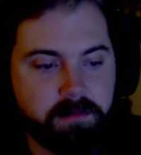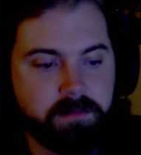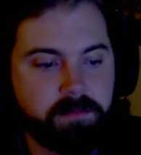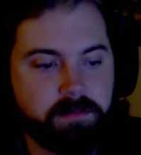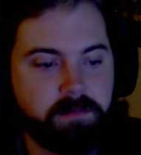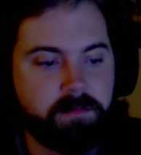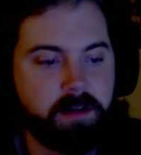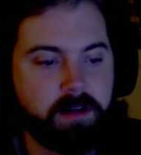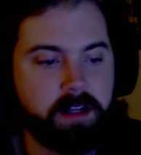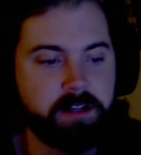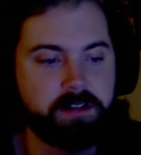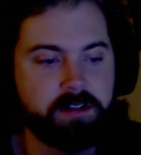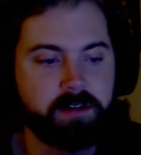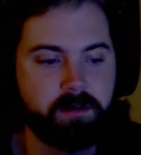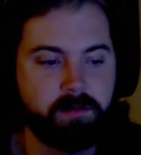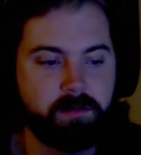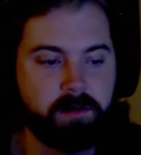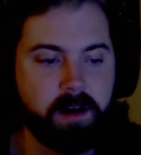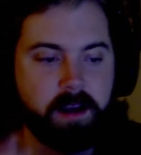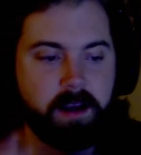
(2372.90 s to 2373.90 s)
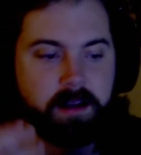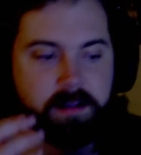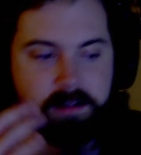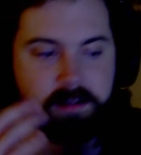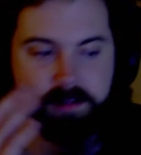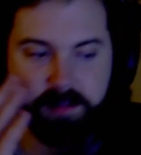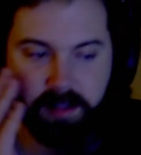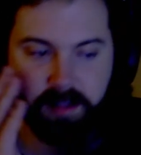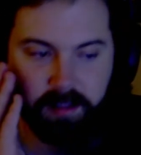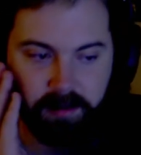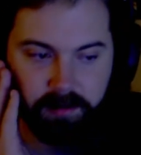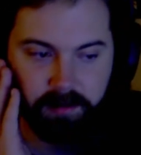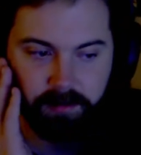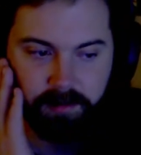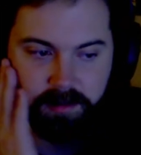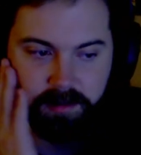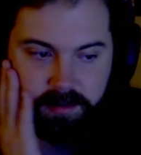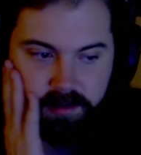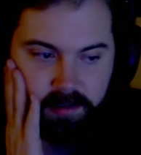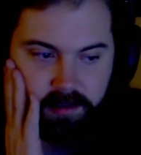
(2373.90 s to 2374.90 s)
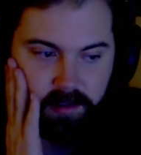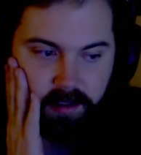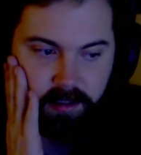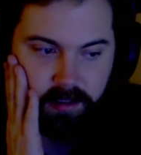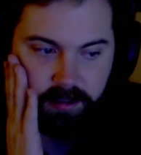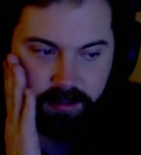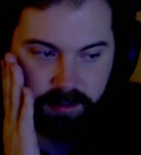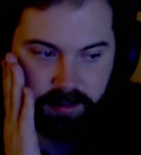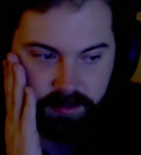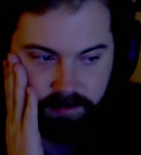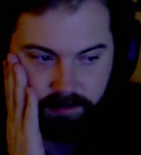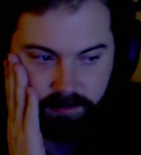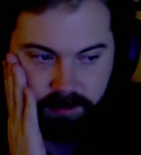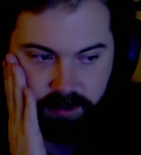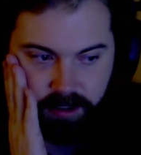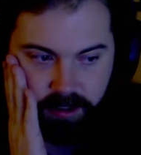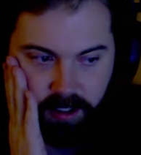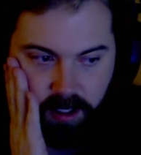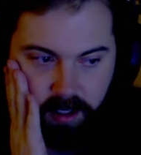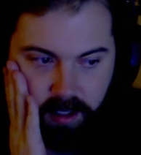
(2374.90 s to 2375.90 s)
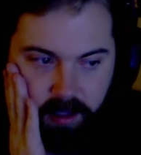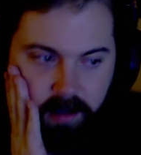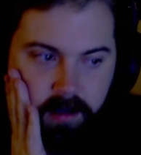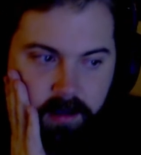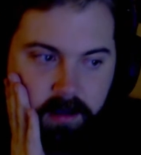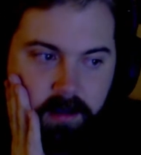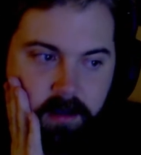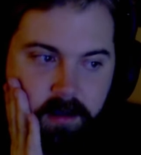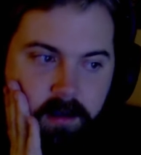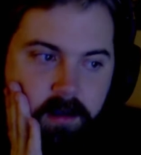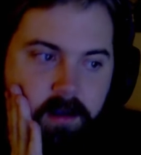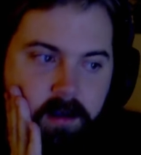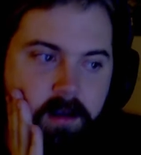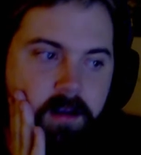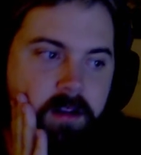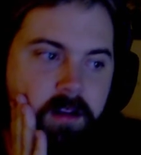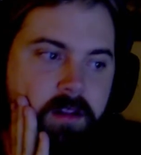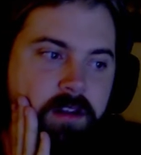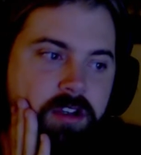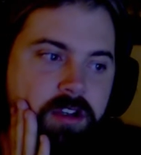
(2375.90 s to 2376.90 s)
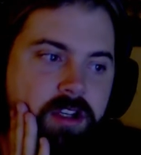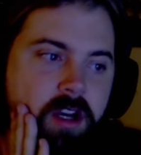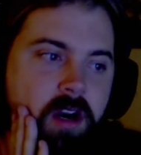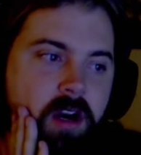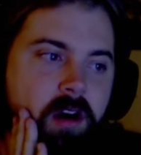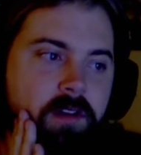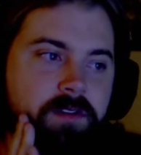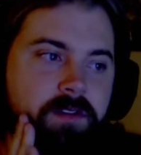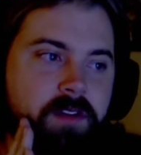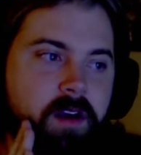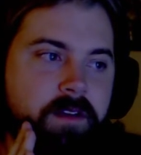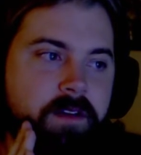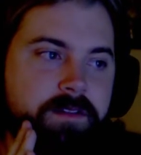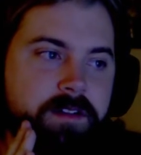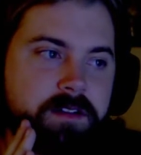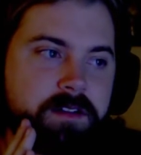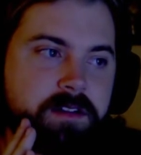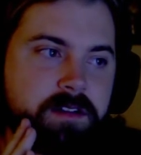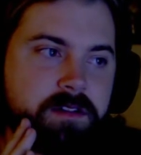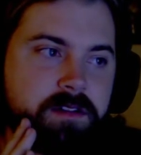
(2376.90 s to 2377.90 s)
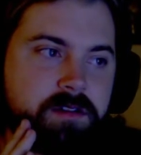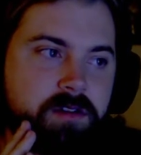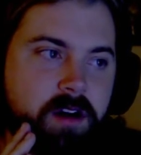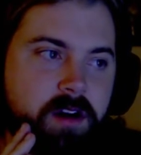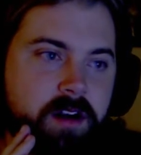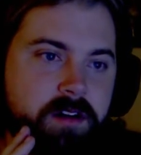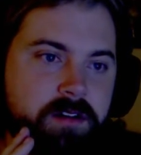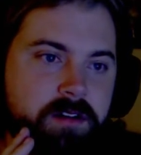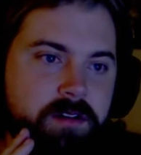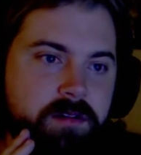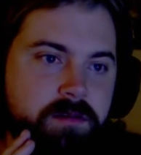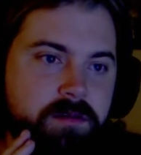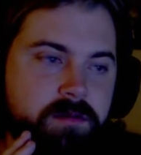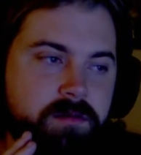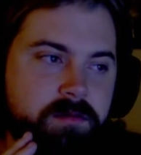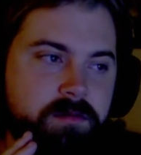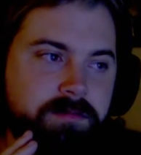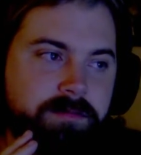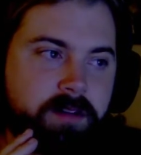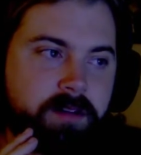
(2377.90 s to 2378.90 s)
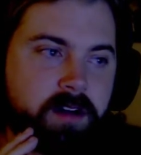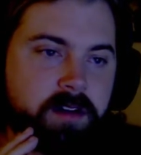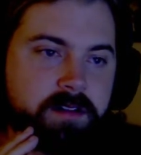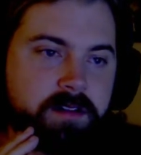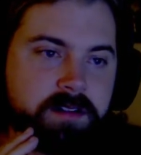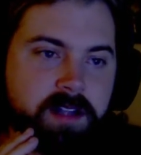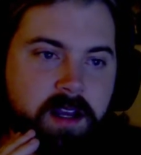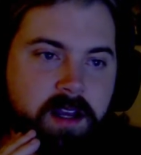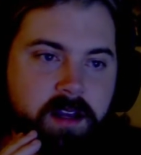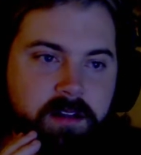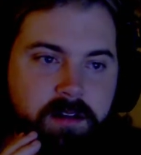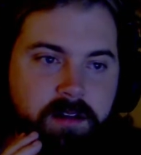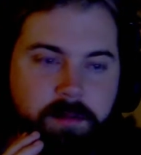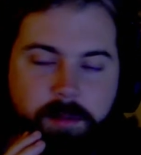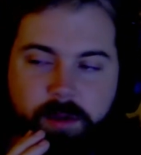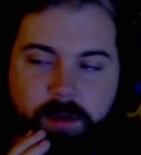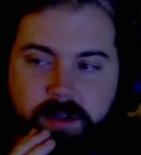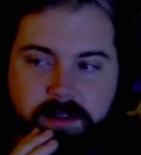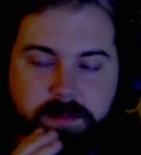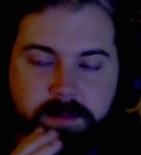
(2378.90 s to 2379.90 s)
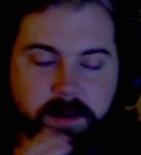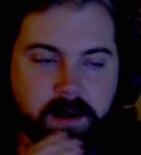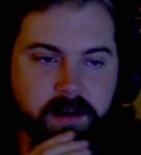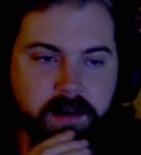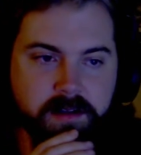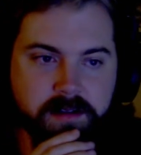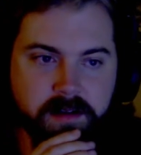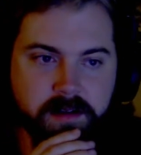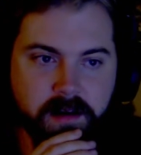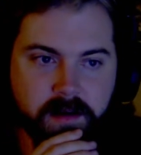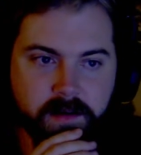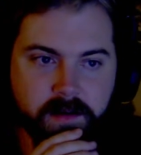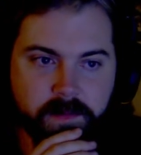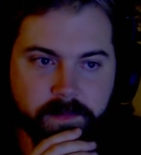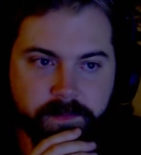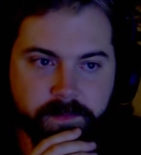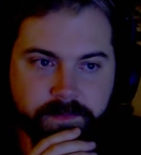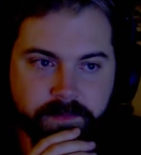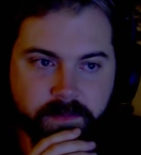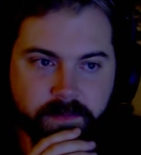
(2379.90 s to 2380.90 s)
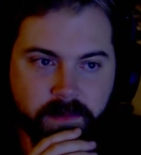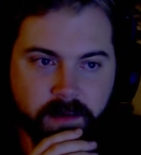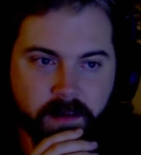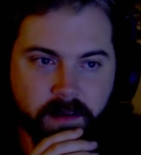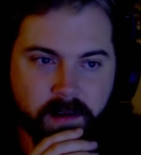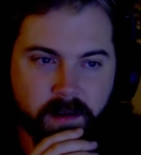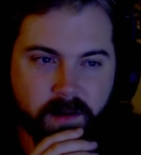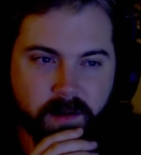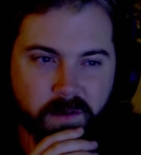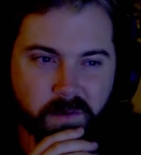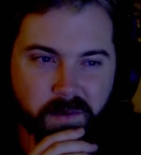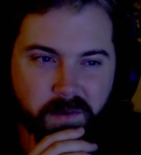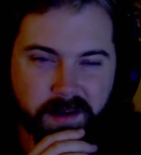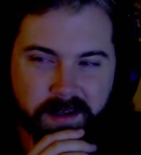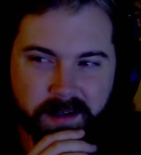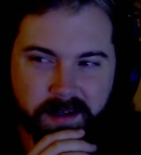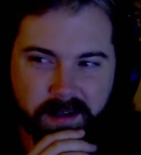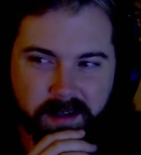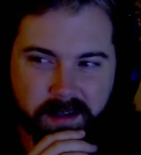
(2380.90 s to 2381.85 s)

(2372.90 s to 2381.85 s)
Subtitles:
hitched a ride to St. Louis and that she's with Jay. The sheriff's office is trying to contact the boy's parents now. Whitney?